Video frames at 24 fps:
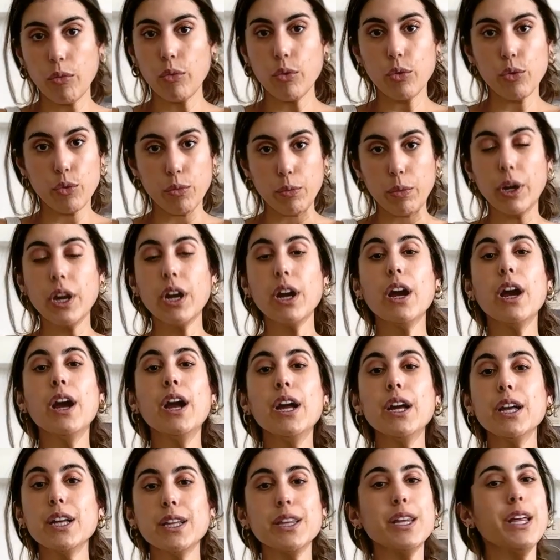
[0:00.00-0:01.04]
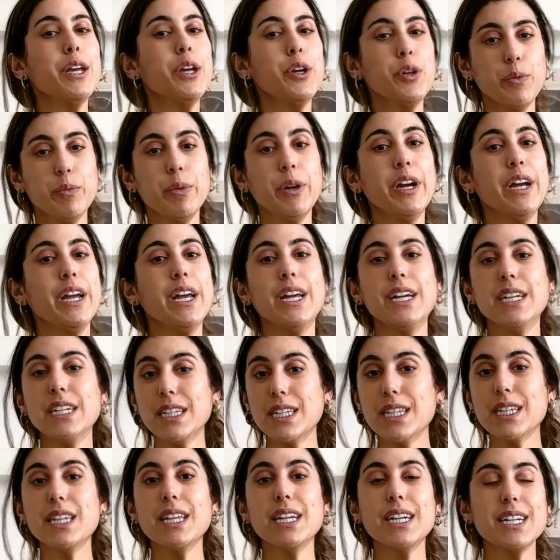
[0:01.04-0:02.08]
Uber and like Uber
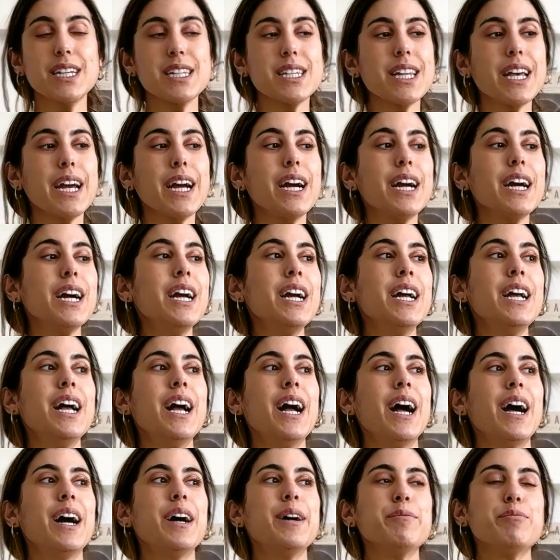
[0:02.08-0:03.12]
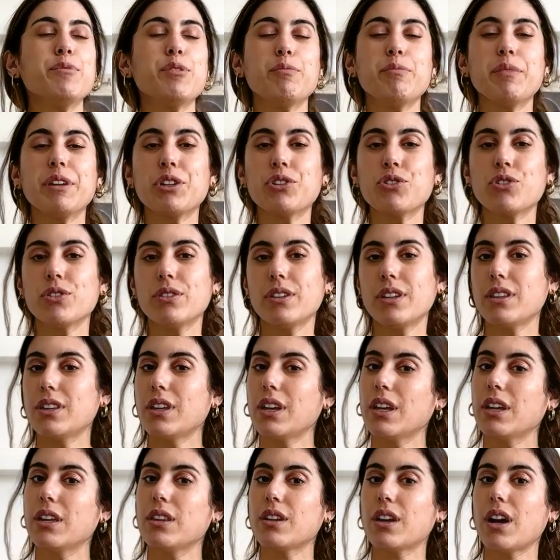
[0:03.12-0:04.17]
Eats things there, to make sure that
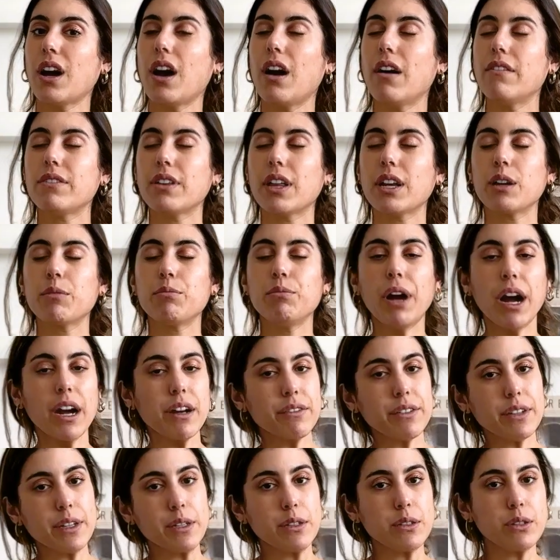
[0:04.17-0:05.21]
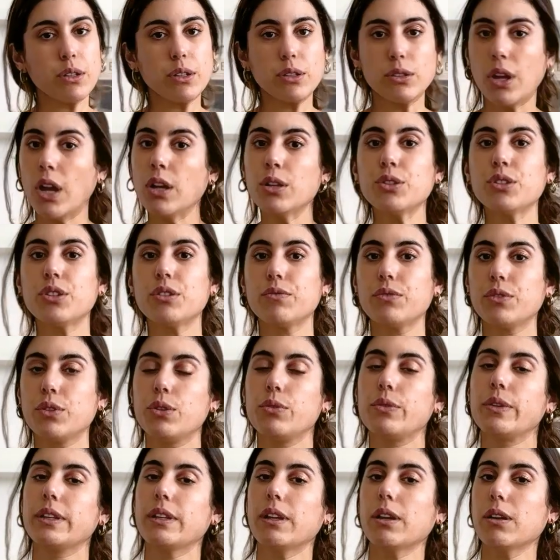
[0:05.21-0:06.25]
they either have like breakfast or lunch if we're
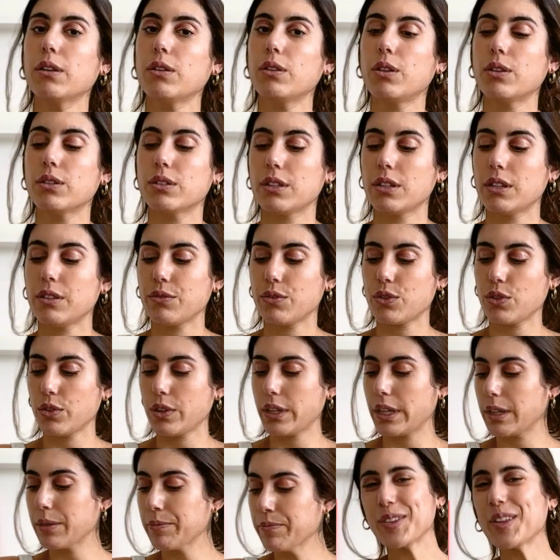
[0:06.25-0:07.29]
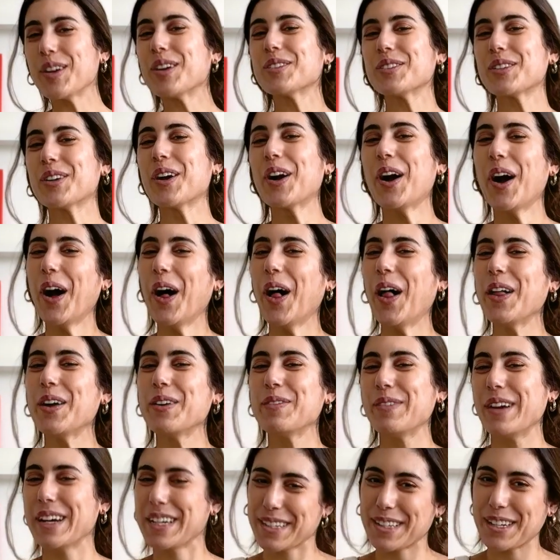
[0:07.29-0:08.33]
doing like a long day of shooting. Those are all of
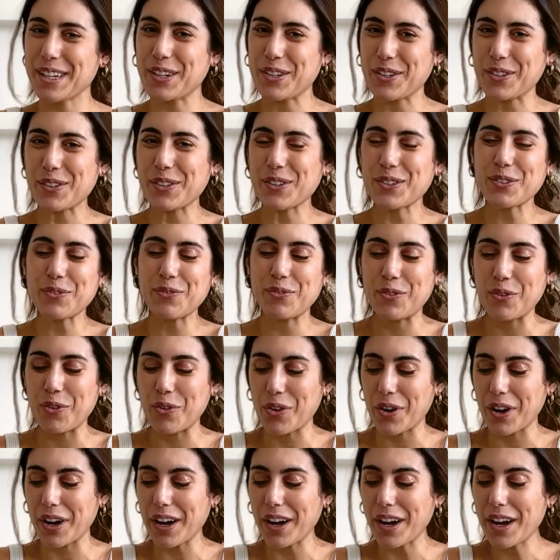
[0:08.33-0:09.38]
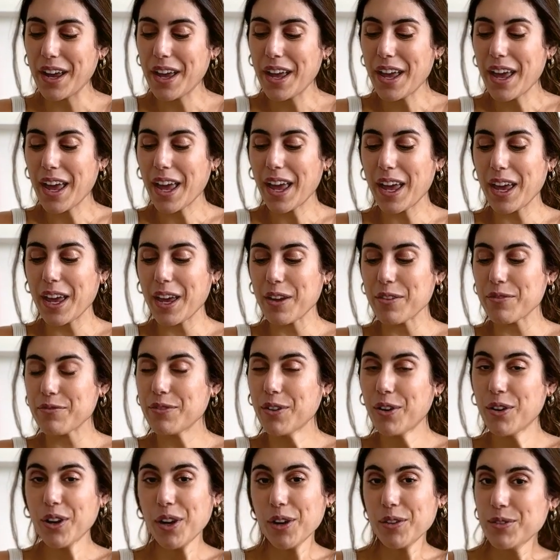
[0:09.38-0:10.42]
my essentials for a
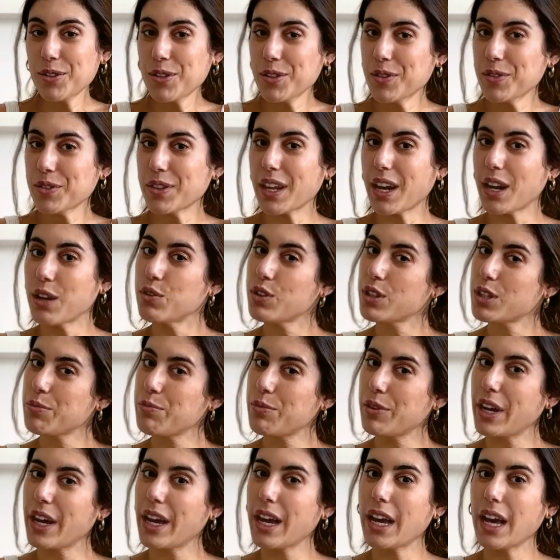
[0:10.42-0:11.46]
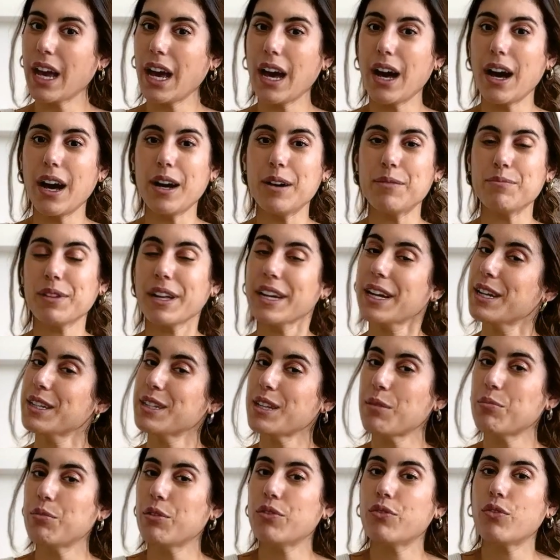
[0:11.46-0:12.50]
photo shoot that I always bring. Like I
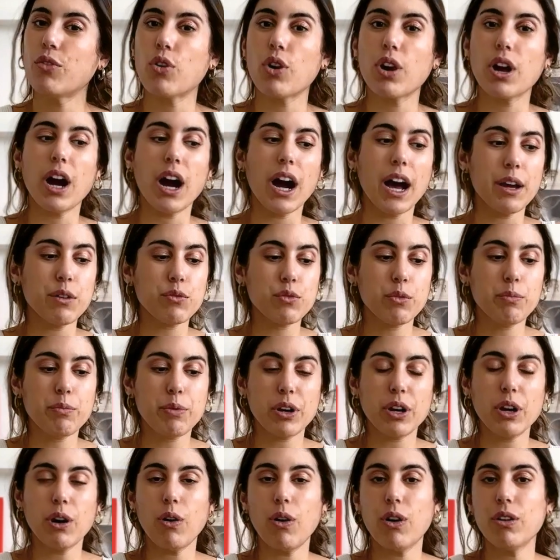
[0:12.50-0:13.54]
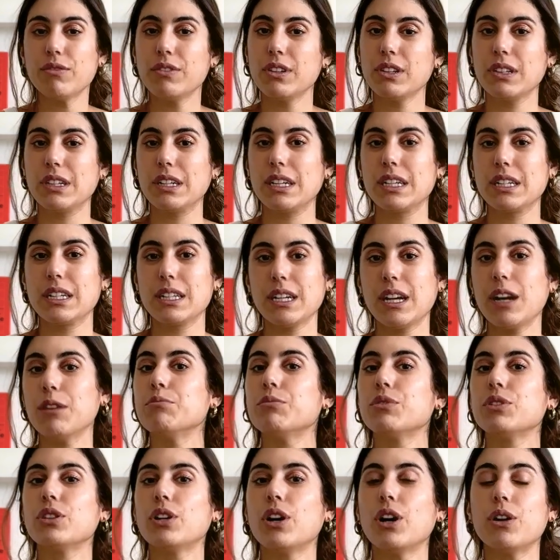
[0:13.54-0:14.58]
said before, I will put all the links down
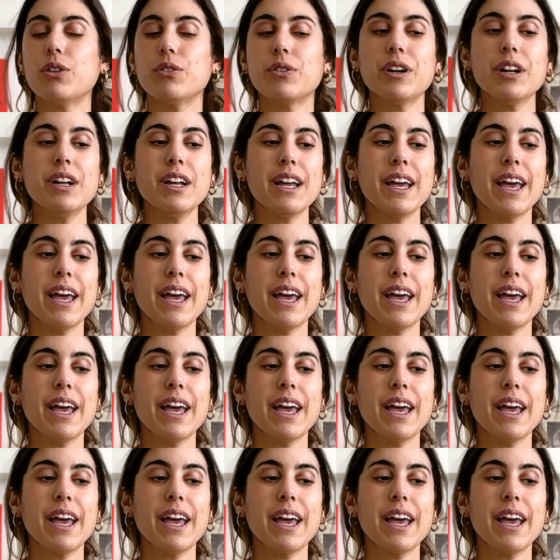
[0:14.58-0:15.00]
below.